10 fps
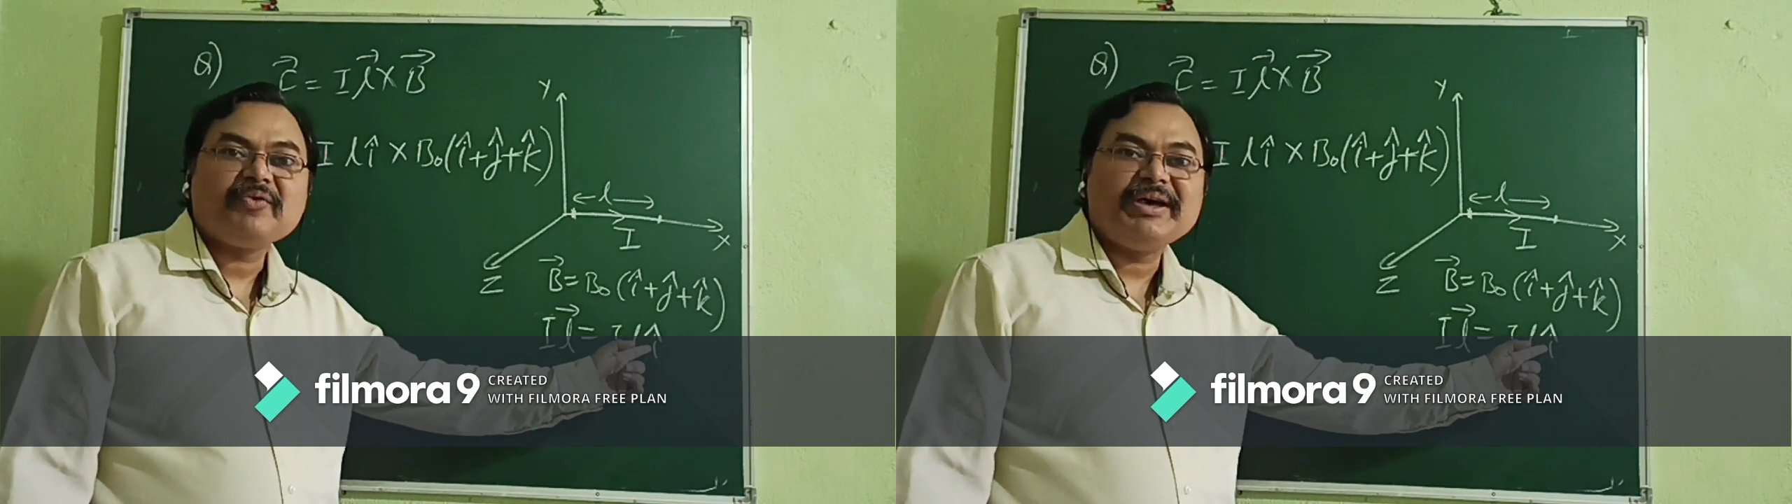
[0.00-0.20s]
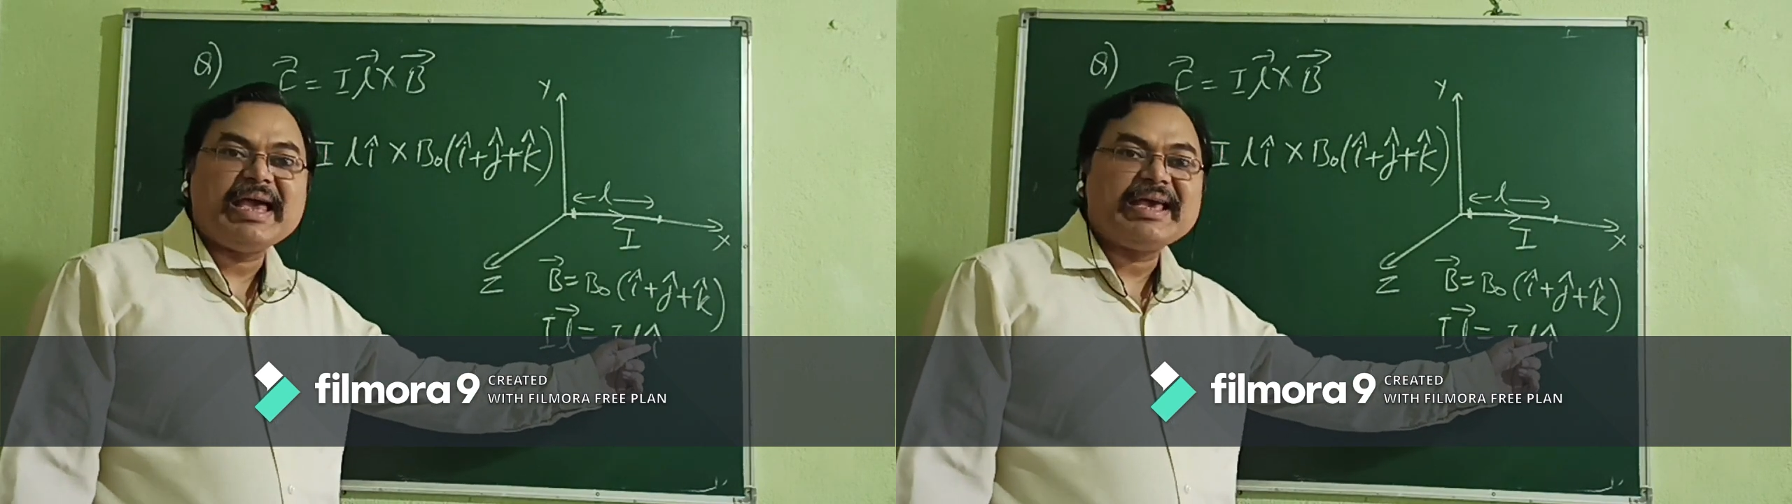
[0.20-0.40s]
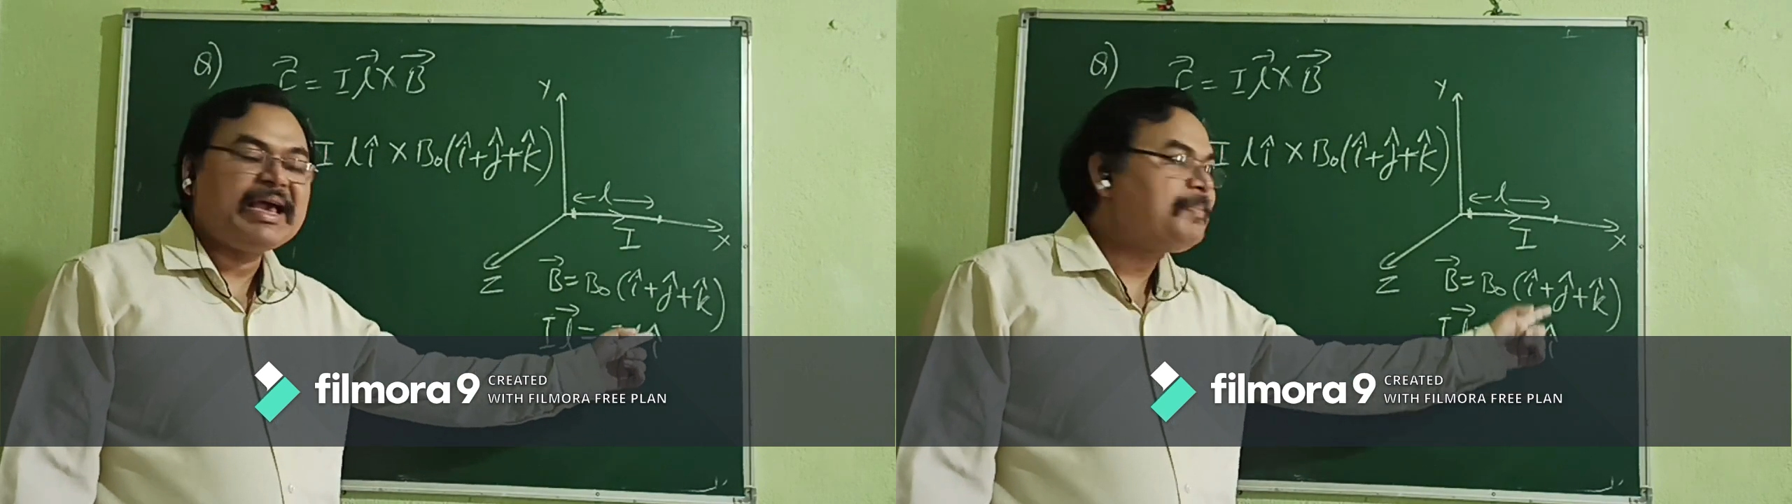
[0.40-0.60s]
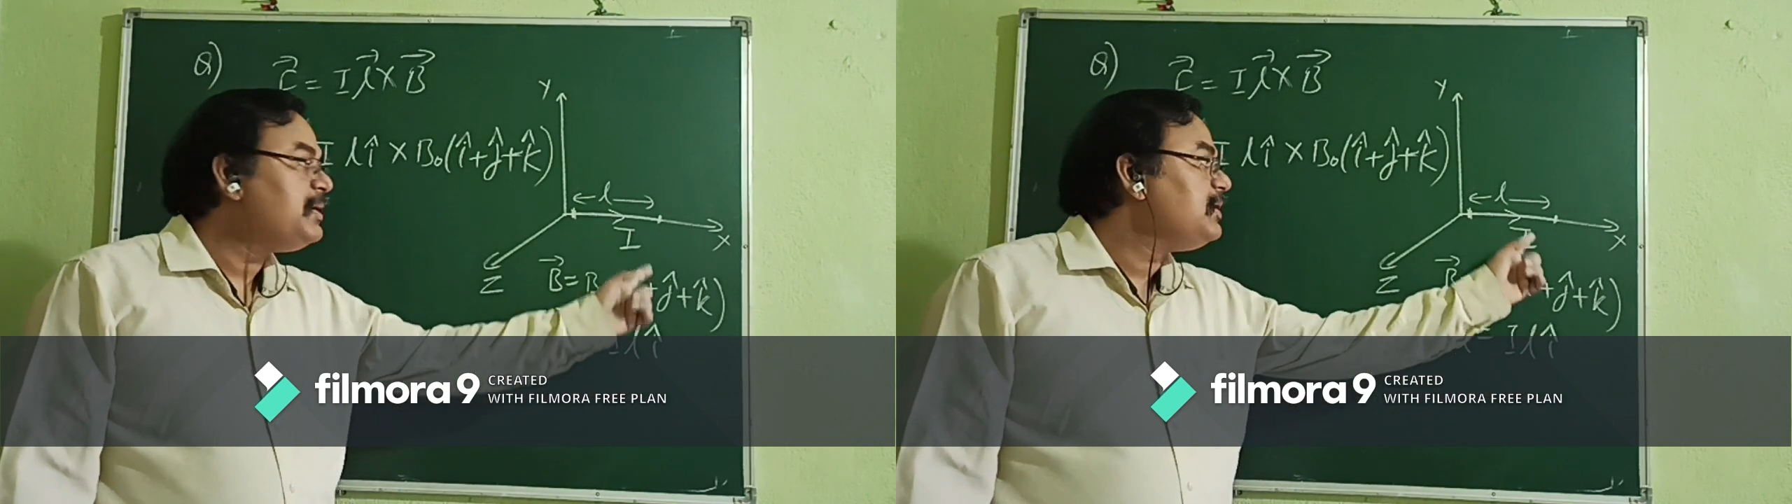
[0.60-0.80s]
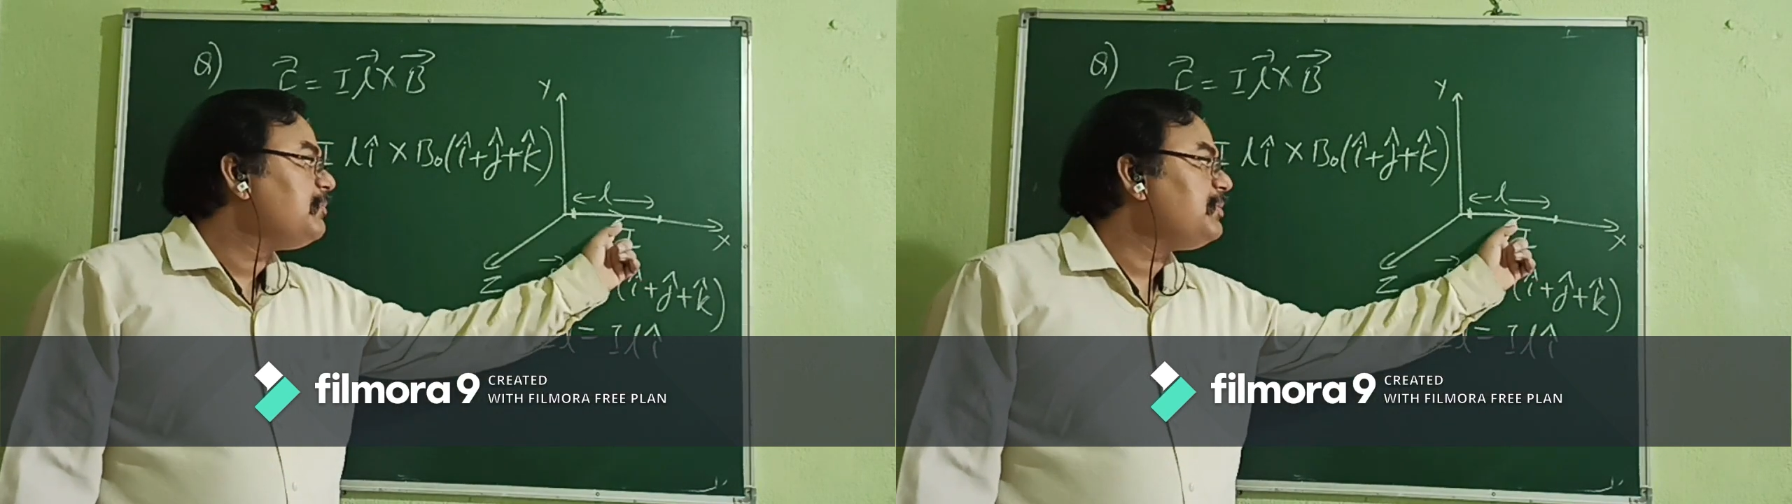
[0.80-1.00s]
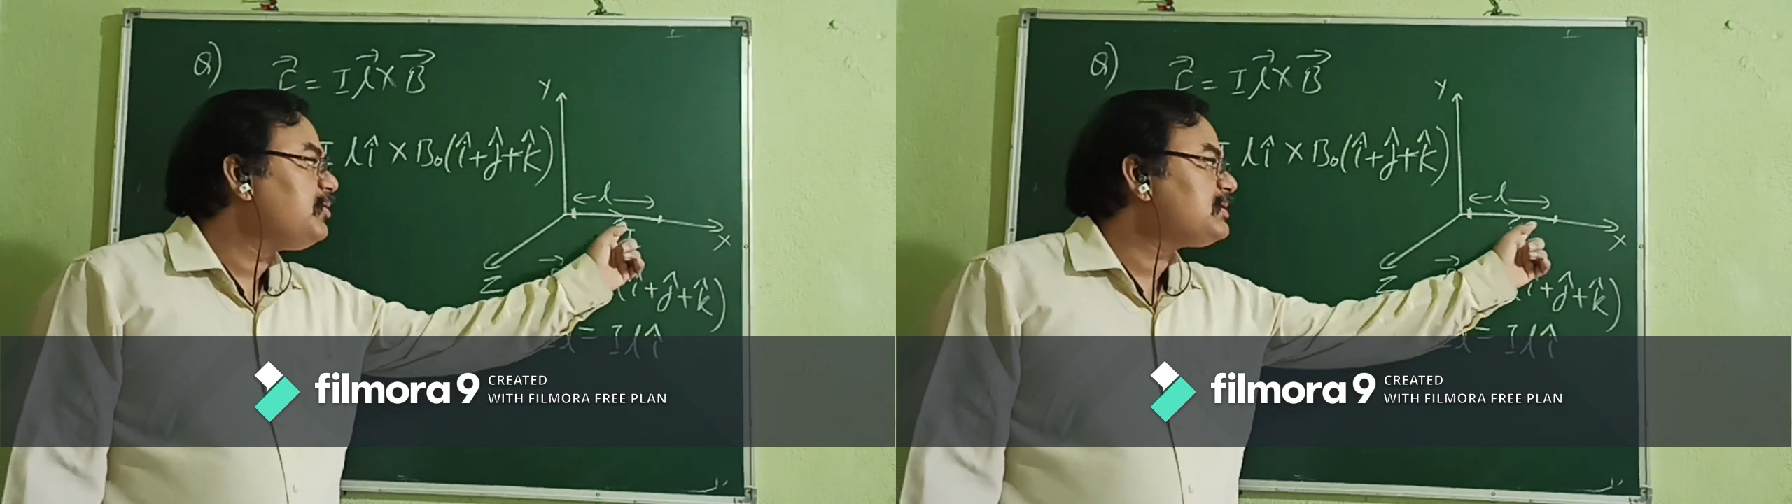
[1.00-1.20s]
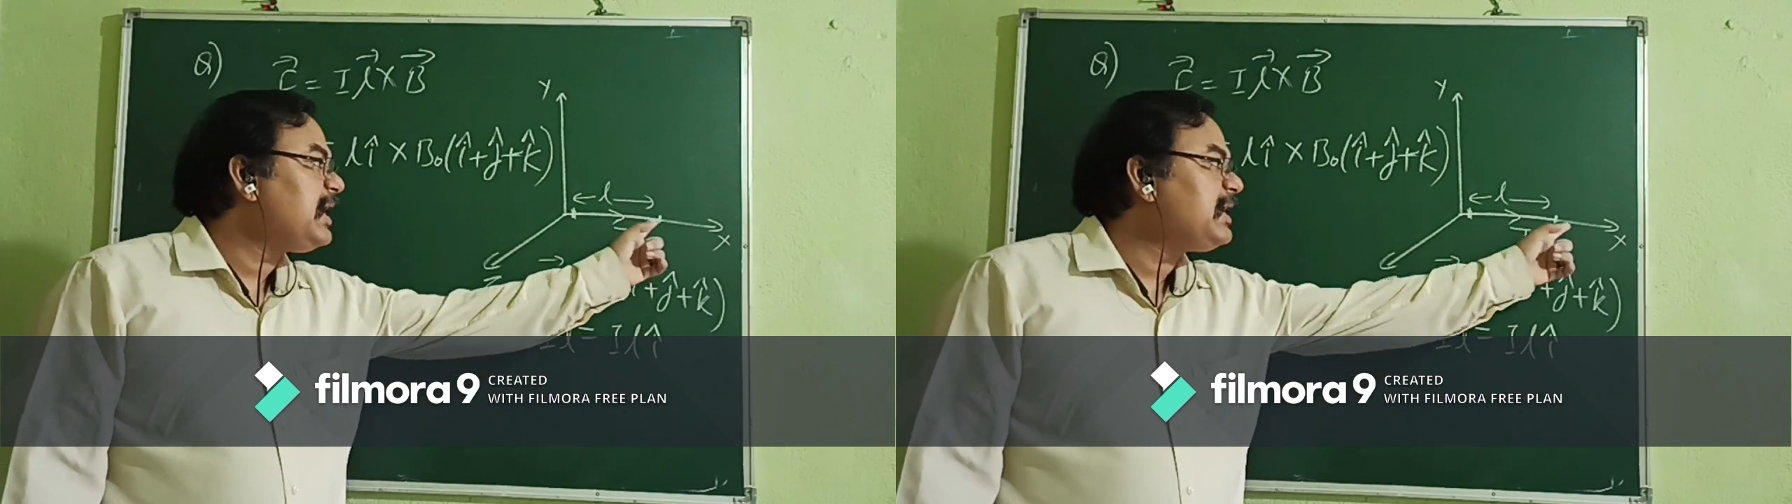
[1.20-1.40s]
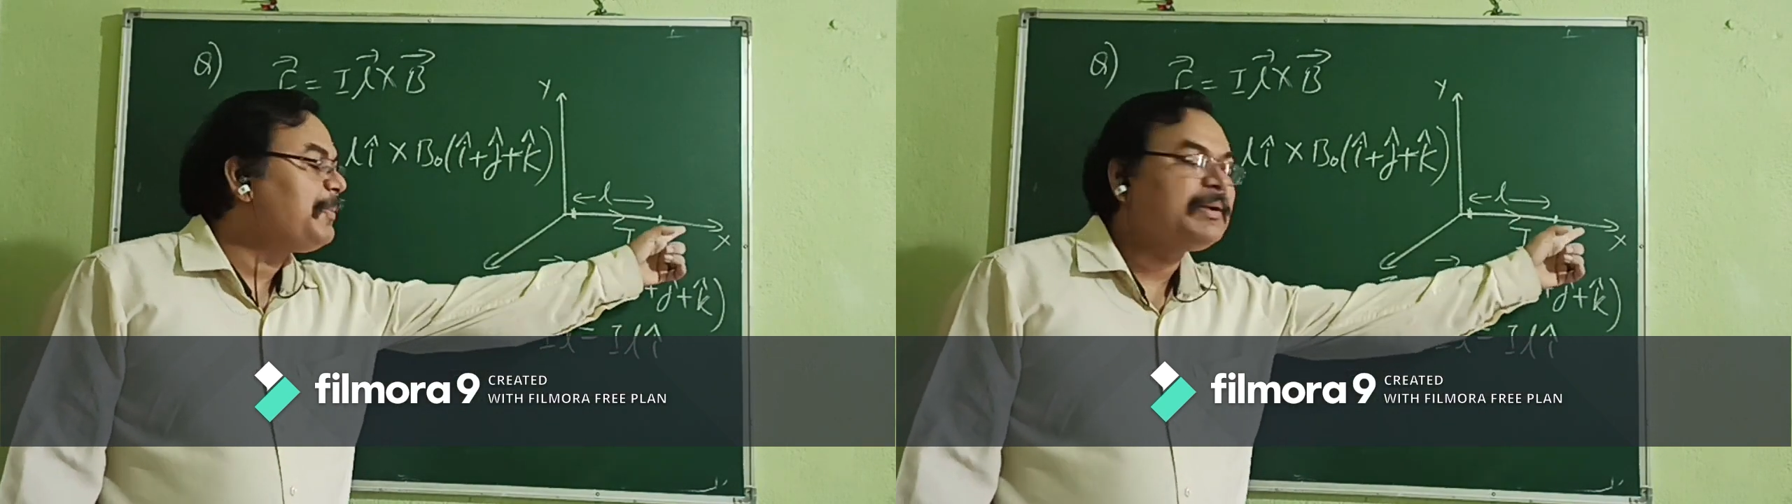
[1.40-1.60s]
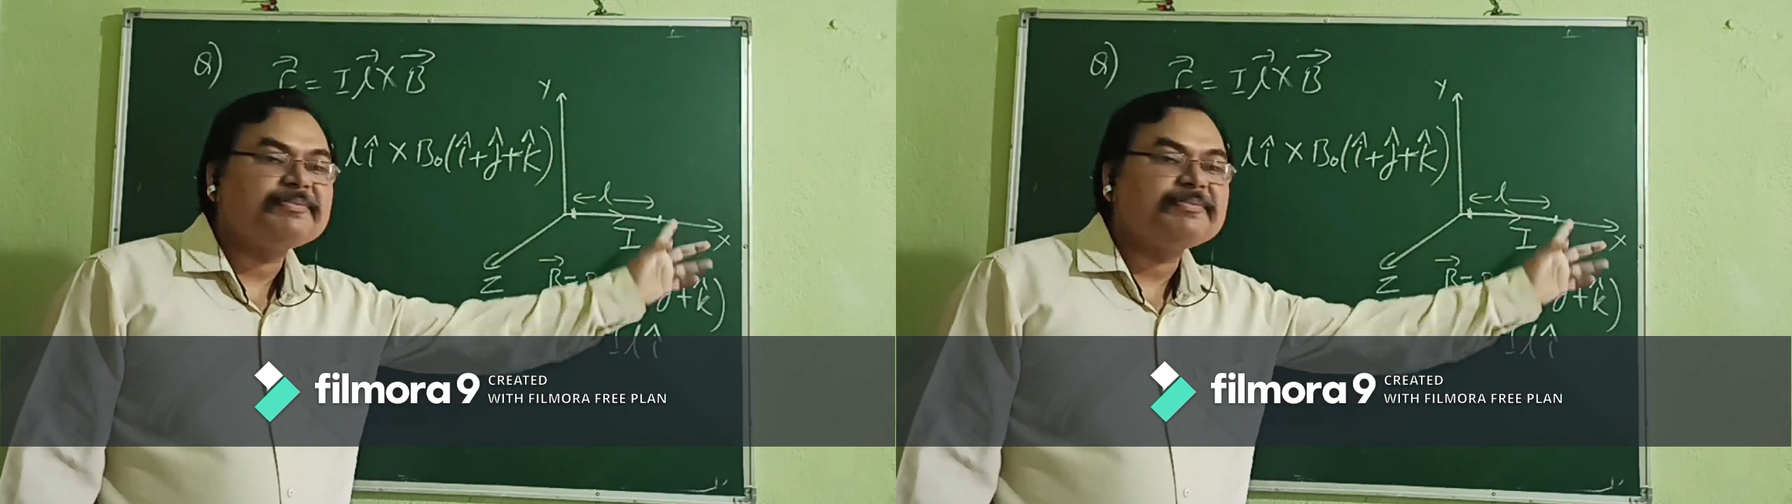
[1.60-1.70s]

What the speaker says: Why I cap? Because I cap